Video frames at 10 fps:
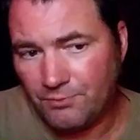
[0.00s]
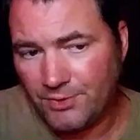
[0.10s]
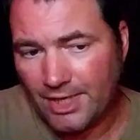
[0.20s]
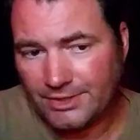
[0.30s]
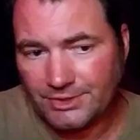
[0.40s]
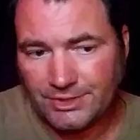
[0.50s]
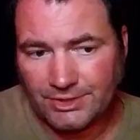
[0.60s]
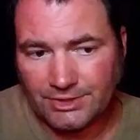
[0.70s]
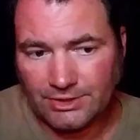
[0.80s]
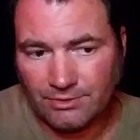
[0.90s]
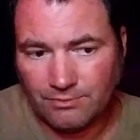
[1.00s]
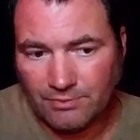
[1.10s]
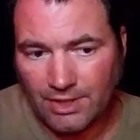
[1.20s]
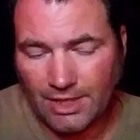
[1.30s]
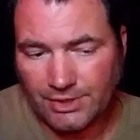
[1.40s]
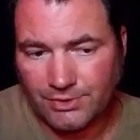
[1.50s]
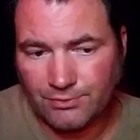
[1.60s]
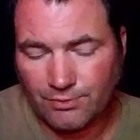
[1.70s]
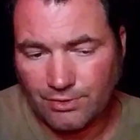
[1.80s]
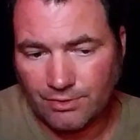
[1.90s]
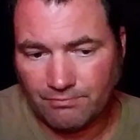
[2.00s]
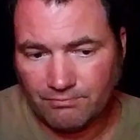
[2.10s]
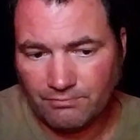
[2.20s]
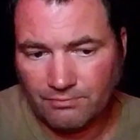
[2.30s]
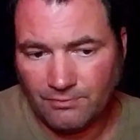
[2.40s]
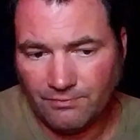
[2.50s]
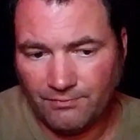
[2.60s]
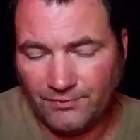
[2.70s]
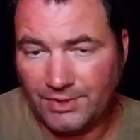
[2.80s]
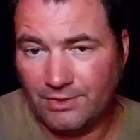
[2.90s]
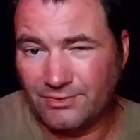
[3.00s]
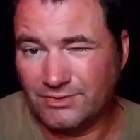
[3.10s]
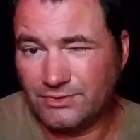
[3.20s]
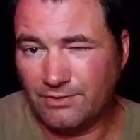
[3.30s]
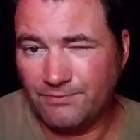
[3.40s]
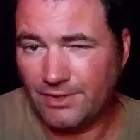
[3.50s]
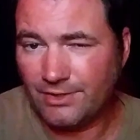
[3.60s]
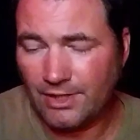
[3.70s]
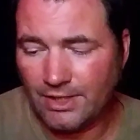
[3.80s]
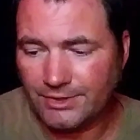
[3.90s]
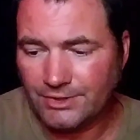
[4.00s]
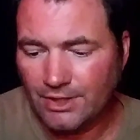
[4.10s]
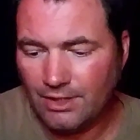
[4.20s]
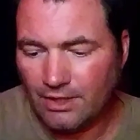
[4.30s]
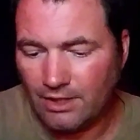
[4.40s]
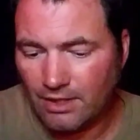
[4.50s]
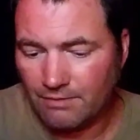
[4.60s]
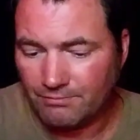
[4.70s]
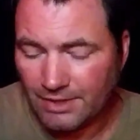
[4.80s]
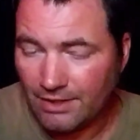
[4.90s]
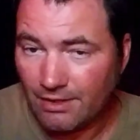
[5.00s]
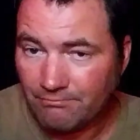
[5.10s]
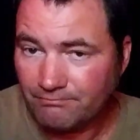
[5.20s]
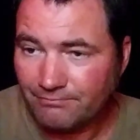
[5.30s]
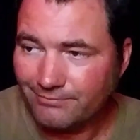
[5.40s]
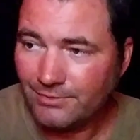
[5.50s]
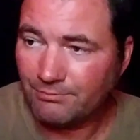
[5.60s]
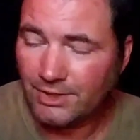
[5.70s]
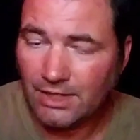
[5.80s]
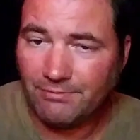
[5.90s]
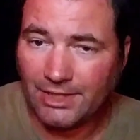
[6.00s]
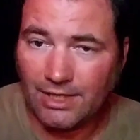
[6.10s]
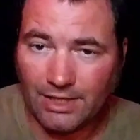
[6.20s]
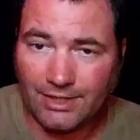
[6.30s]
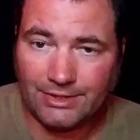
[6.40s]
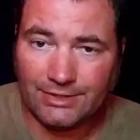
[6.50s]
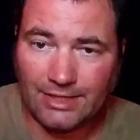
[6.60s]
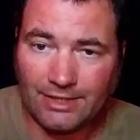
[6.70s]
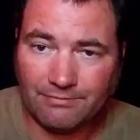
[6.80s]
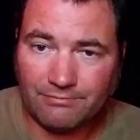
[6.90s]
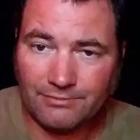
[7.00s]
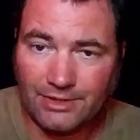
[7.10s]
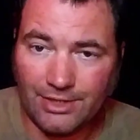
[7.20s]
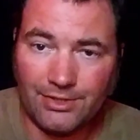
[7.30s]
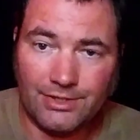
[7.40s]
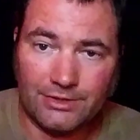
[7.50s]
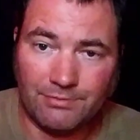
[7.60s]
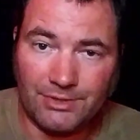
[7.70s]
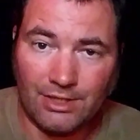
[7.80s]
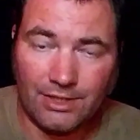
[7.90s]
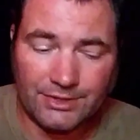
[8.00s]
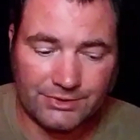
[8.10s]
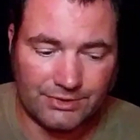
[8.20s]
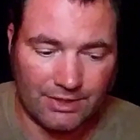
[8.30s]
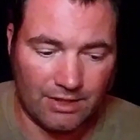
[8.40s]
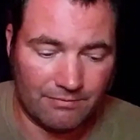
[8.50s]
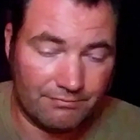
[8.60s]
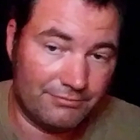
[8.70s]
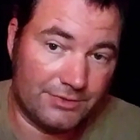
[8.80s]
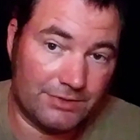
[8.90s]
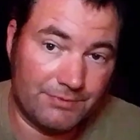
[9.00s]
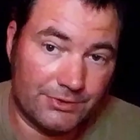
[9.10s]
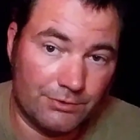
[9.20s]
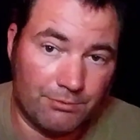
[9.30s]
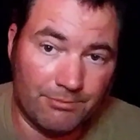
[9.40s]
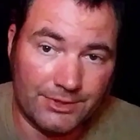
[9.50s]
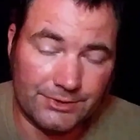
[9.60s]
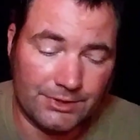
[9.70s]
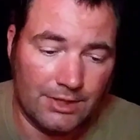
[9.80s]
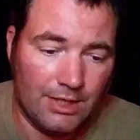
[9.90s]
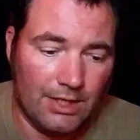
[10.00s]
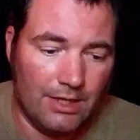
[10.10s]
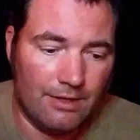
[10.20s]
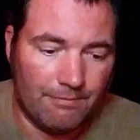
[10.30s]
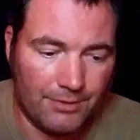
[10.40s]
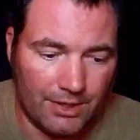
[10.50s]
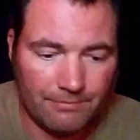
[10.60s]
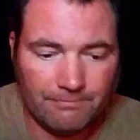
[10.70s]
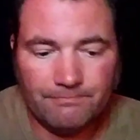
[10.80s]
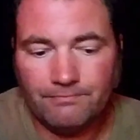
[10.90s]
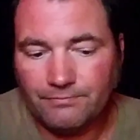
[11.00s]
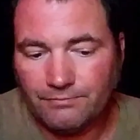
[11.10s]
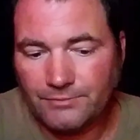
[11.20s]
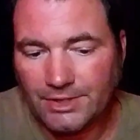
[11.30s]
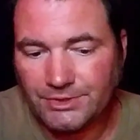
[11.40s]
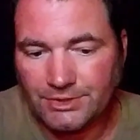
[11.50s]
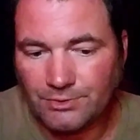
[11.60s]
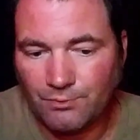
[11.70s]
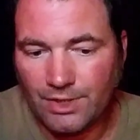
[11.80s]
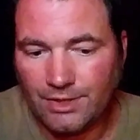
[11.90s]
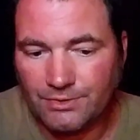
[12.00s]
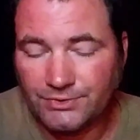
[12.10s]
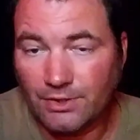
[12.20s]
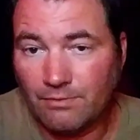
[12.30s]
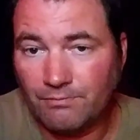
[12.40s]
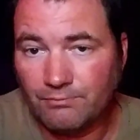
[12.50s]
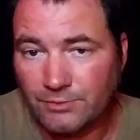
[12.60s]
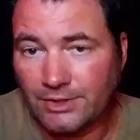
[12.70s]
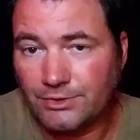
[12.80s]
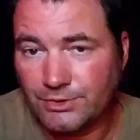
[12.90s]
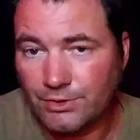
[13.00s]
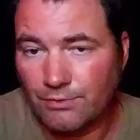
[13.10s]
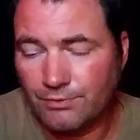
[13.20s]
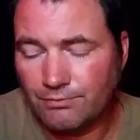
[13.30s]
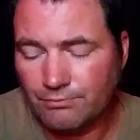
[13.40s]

That just gets a little extra videos and stuff like that. And I'm kind of behind in that area, to be honest. Just been super busy, but that's just a way some like to show,